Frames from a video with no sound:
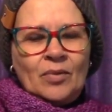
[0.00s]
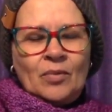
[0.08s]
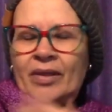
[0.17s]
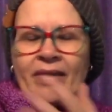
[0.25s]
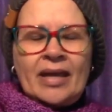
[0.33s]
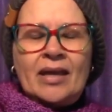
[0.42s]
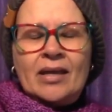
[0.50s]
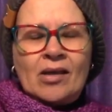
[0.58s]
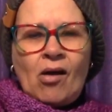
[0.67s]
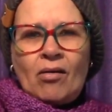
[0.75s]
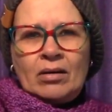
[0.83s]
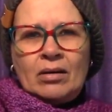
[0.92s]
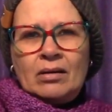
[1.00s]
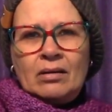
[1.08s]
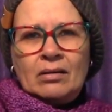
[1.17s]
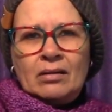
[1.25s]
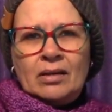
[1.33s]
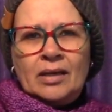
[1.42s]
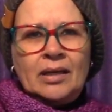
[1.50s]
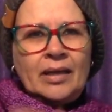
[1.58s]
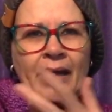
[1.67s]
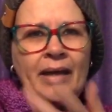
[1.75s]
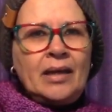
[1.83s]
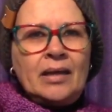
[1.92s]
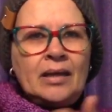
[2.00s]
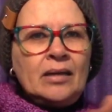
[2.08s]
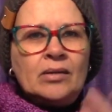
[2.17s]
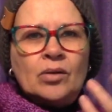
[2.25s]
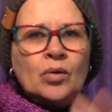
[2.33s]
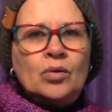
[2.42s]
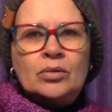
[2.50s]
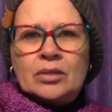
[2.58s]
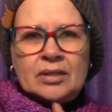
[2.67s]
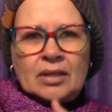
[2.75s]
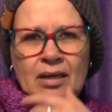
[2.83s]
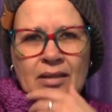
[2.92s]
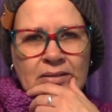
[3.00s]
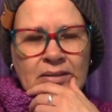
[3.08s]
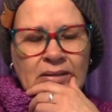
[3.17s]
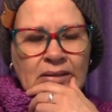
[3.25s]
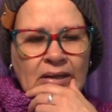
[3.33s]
with any yarn in any needle or hook size.